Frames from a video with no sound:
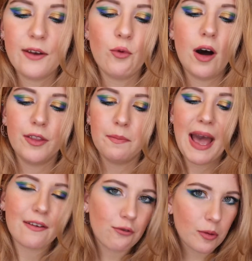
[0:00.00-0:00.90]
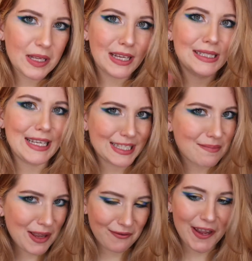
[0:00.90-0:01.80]
And while the matte formula
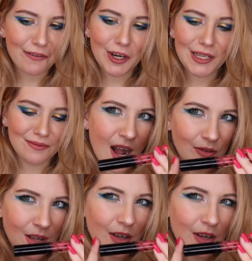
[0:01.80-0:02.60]
isn't my favorite, I'll,